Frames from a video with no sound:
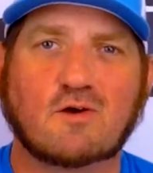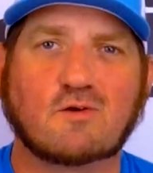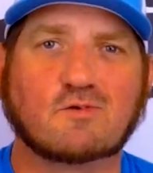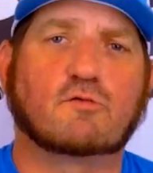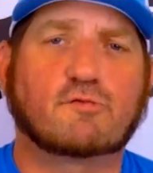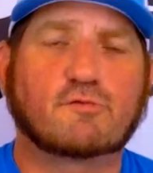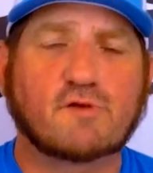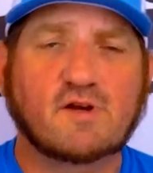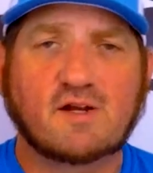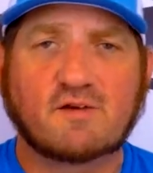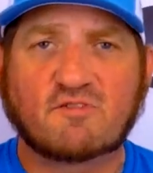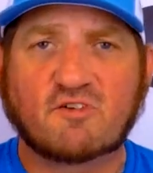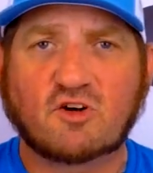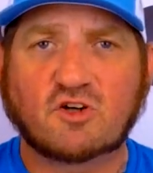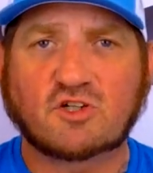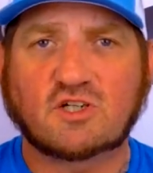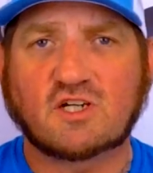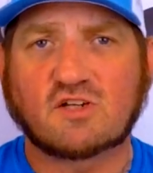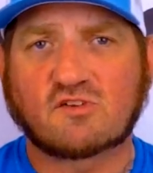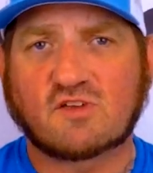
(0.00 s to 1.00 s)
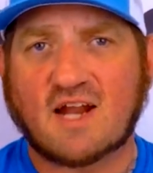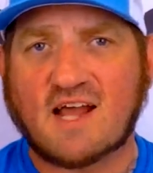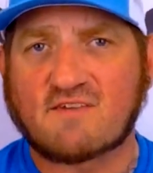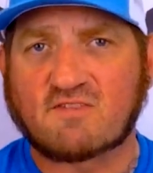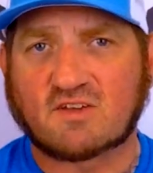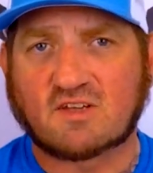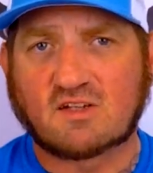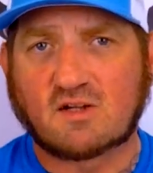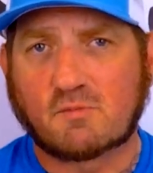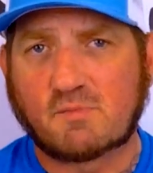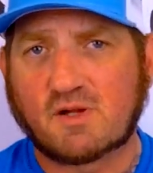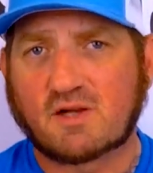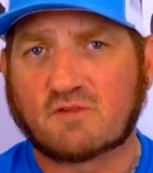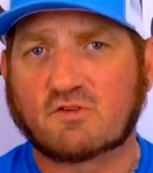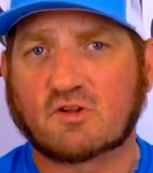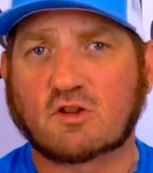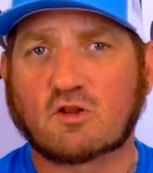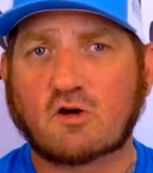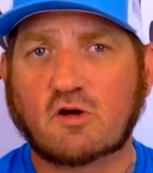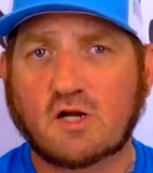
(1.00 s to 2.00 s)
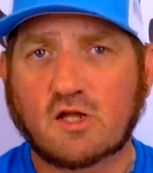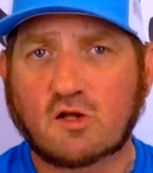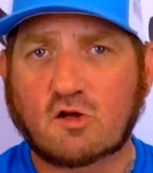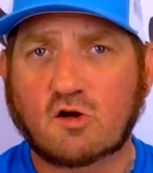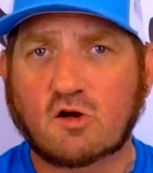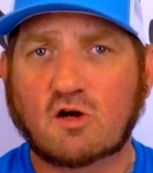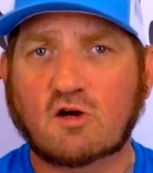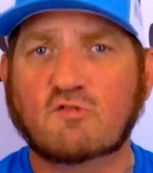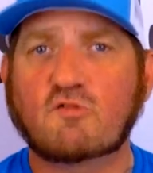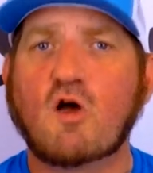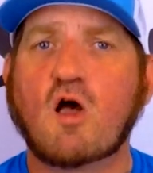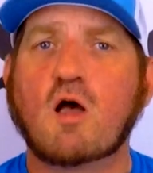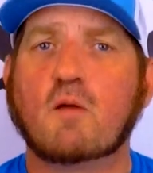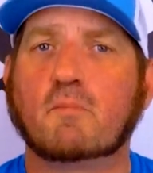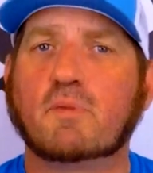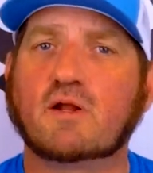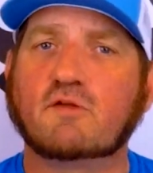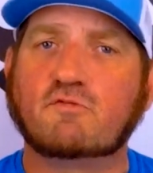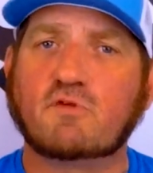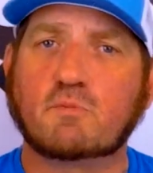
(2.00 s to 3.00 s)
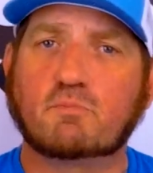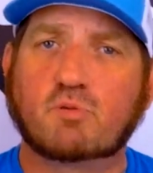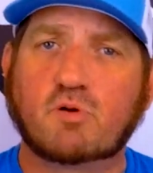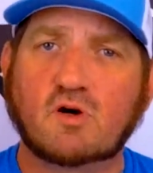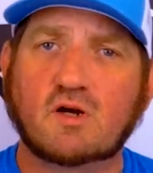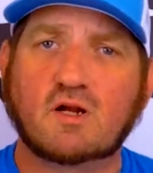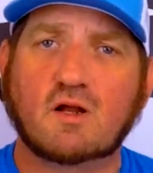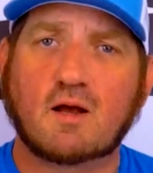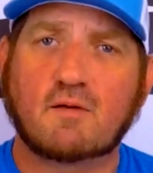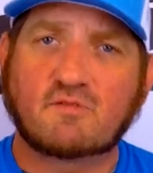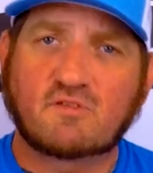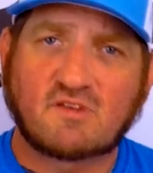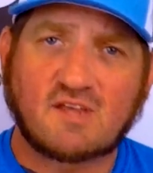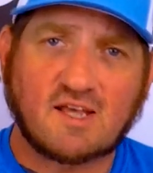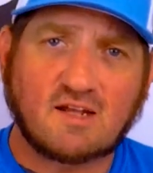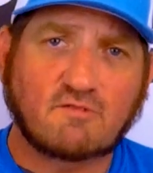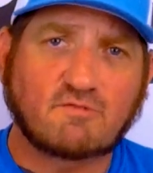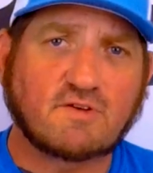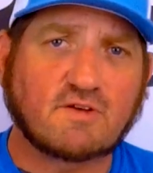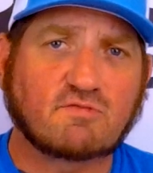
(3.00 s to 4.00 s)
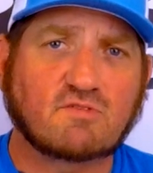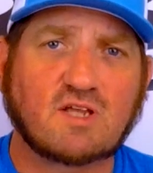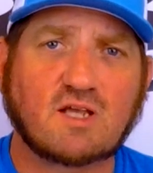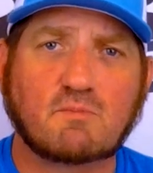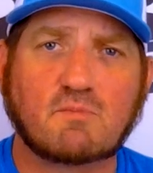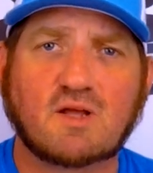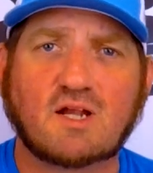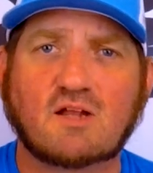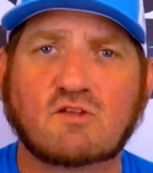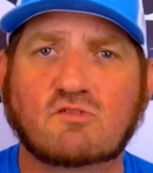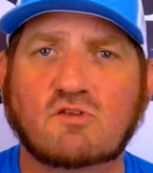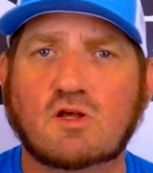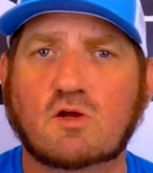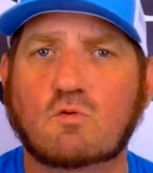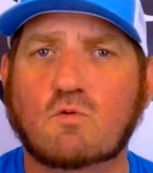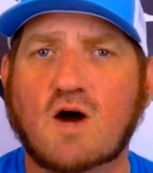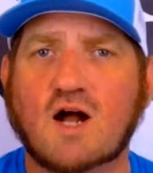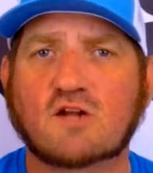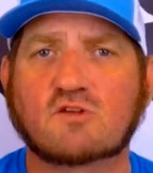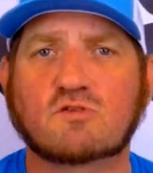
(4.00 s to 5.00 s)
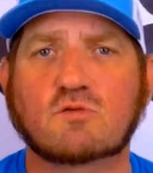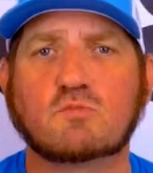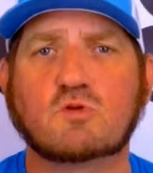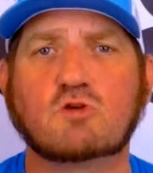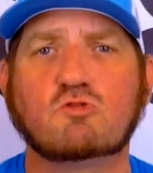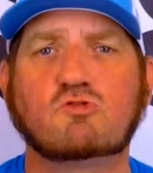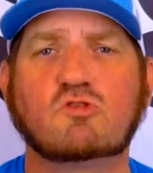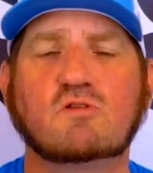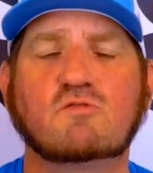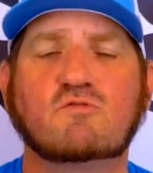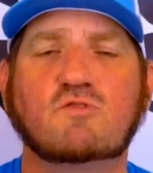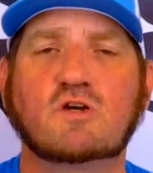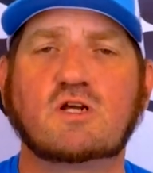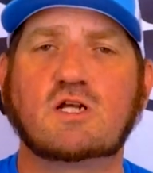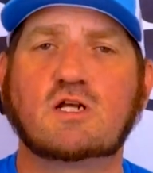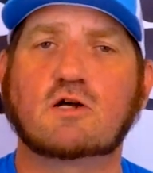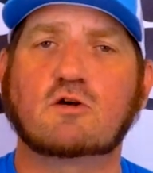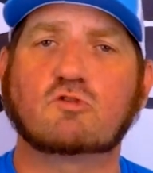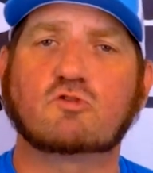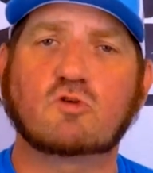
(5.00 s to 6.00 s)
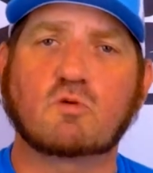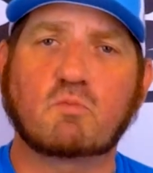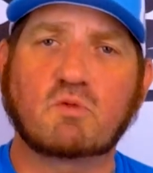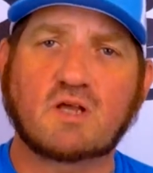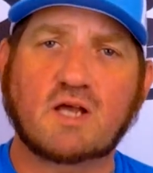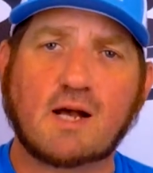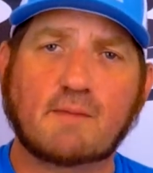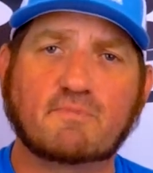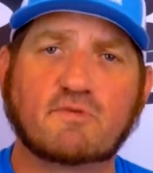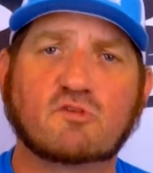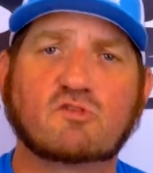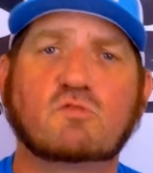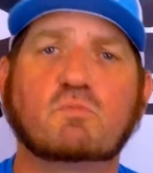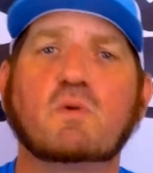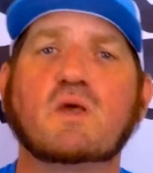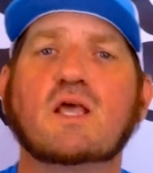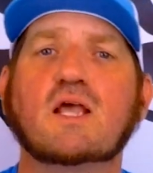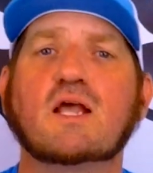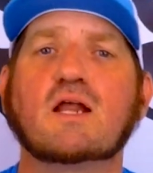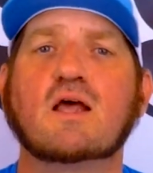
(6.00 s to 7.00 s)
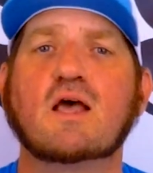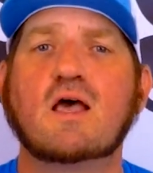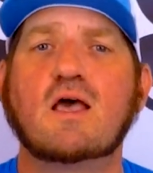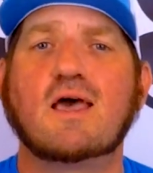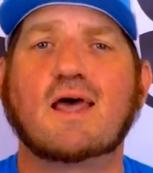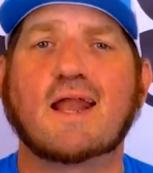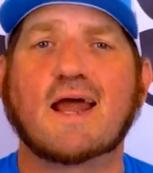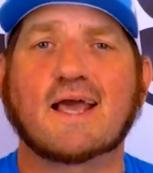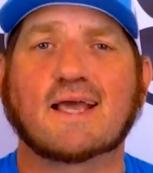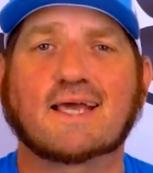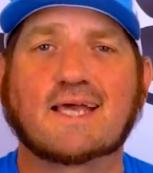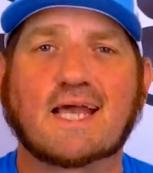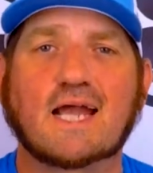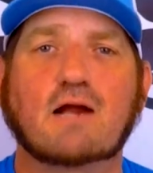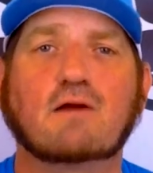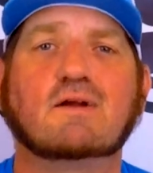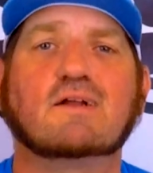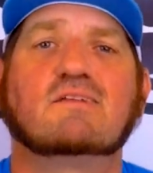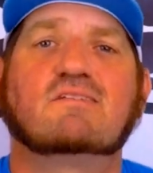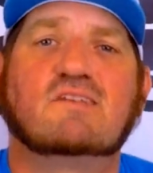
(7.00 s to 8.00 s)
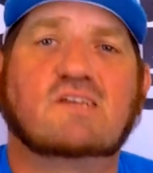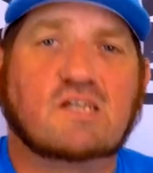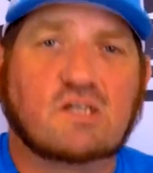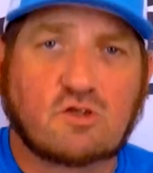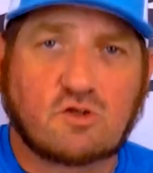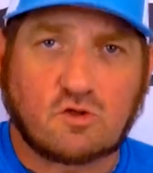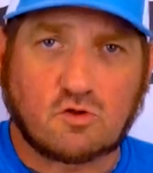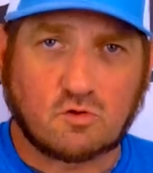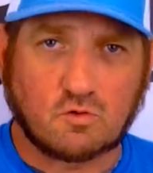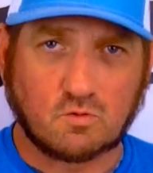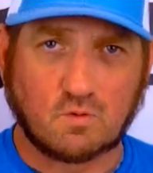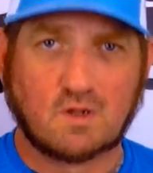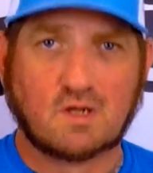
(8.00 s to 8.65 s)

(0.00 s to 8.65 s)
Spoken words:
The free version is going to have a little bit of a learning curve, but if you put 10, 15 minutes in and watch some YouTube videos, you'll be up to speed, and I guarantee you,